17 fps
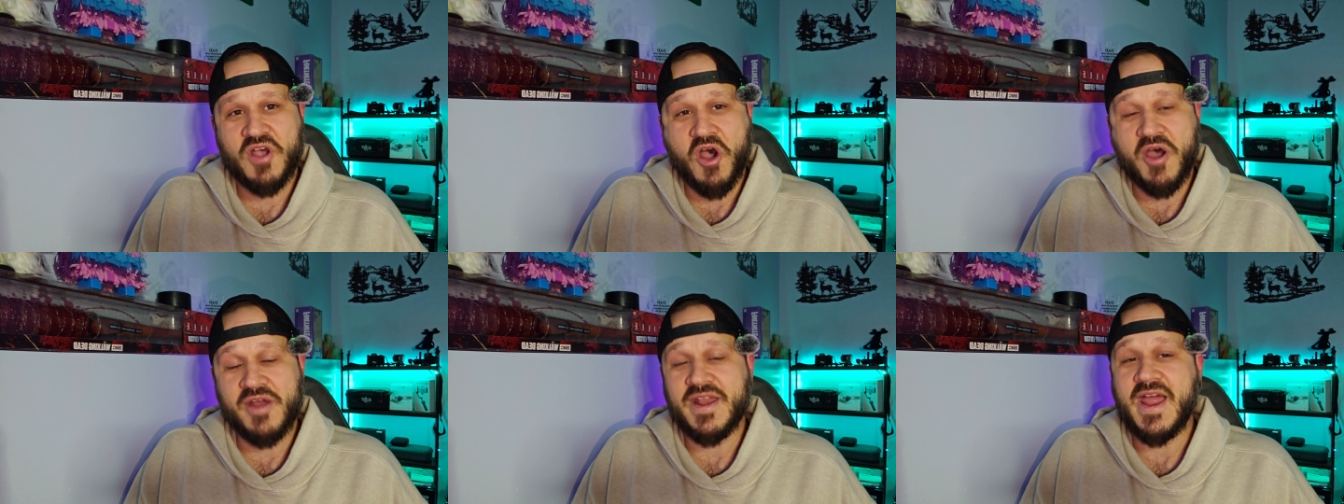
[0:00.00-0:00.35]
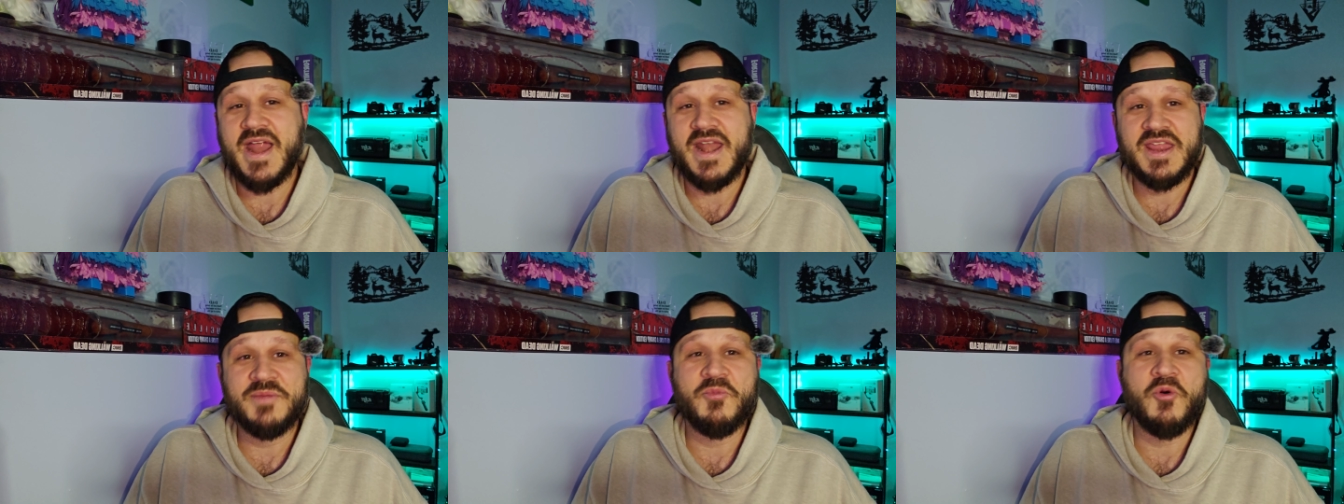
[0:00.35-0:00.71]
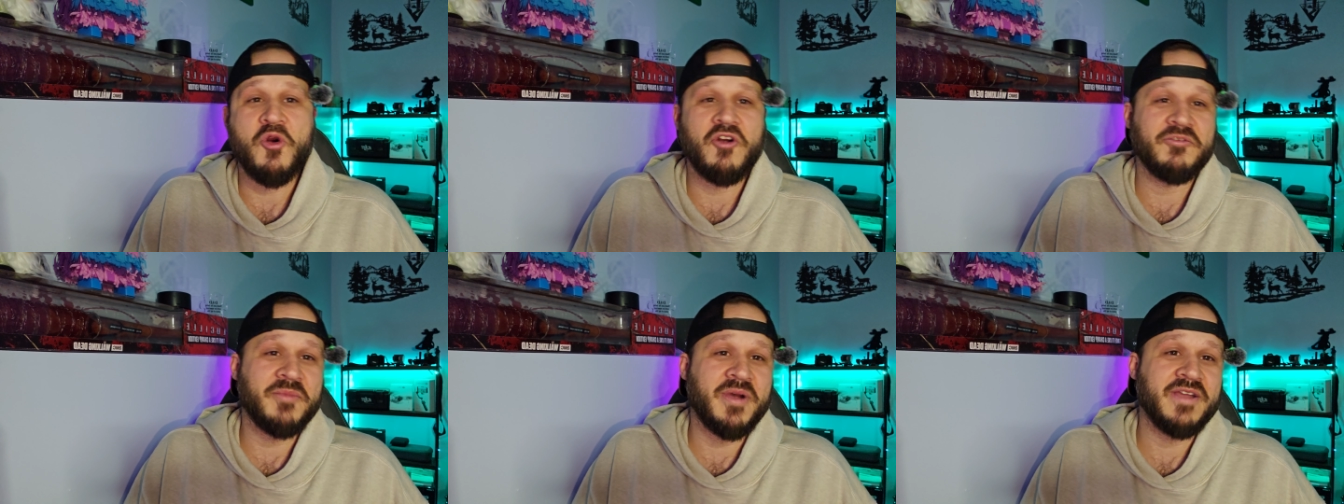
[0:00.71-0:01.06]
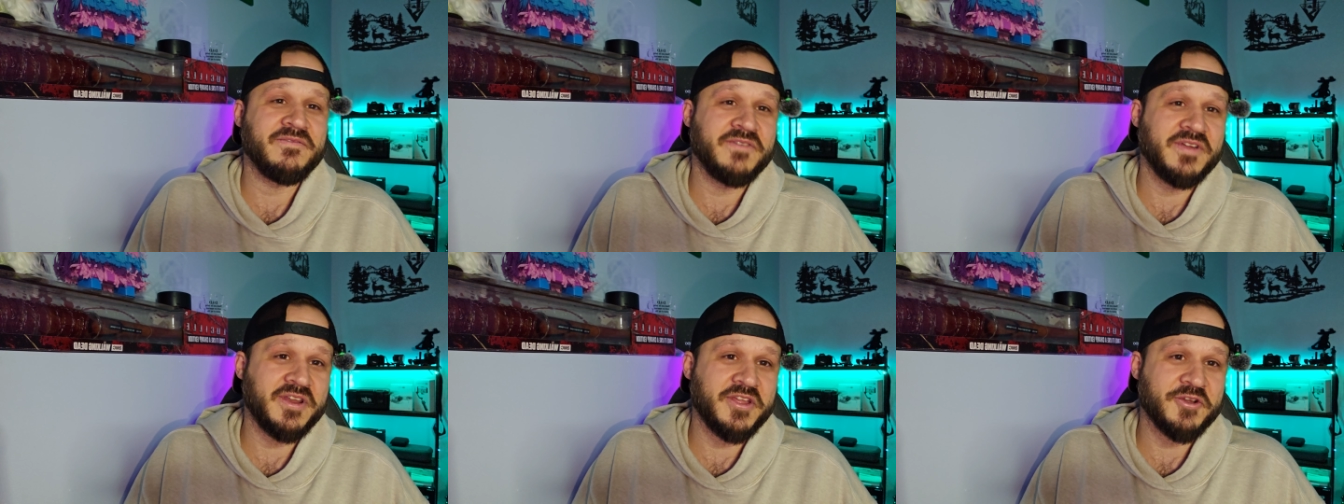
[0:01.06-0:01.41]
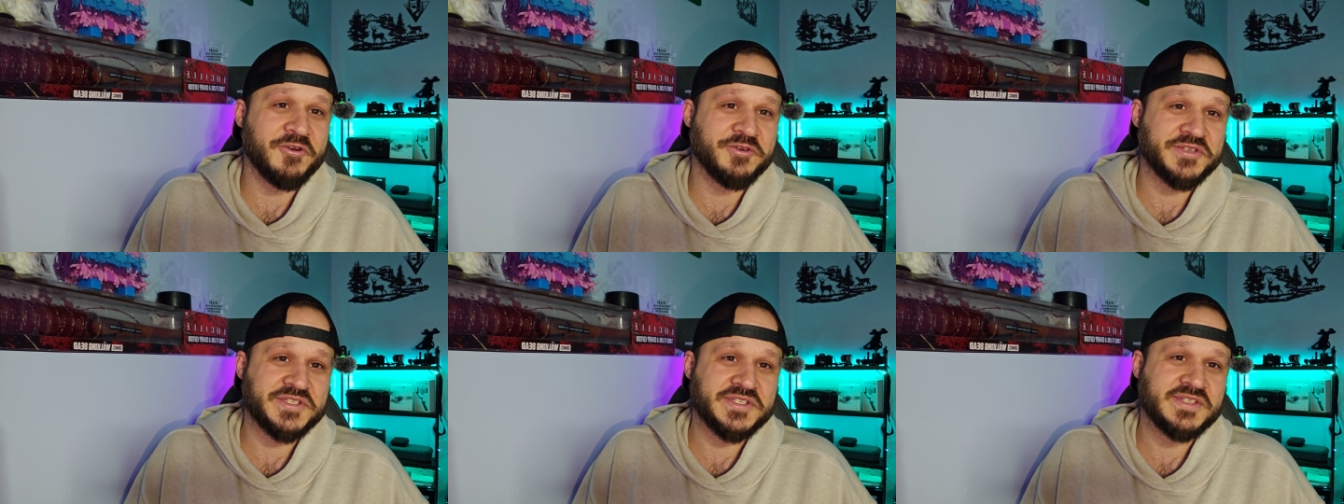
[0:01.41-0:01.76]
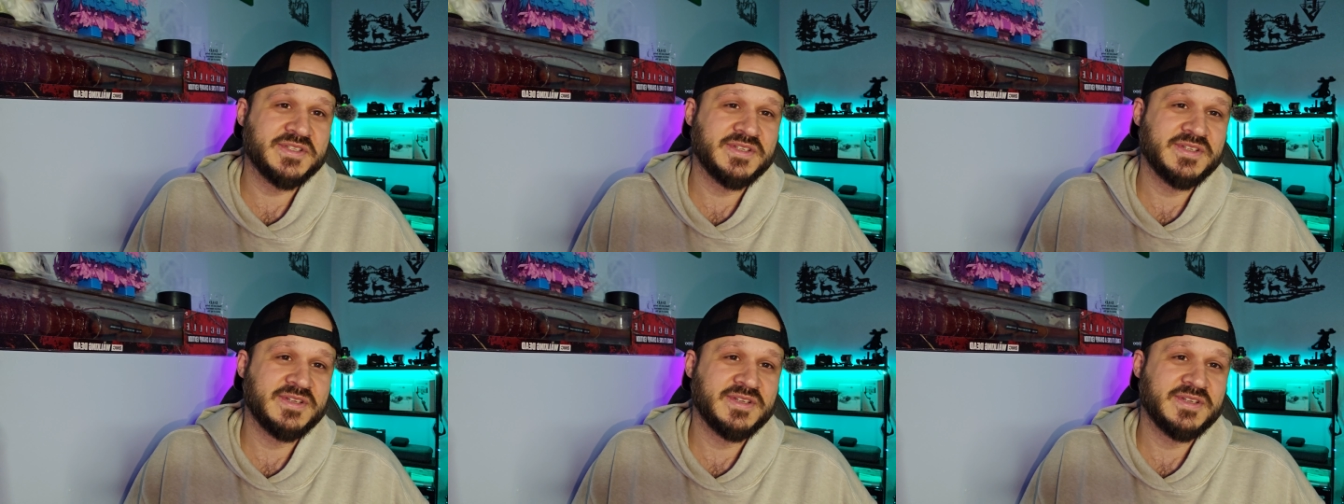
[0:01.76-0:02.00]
on any more of my videos.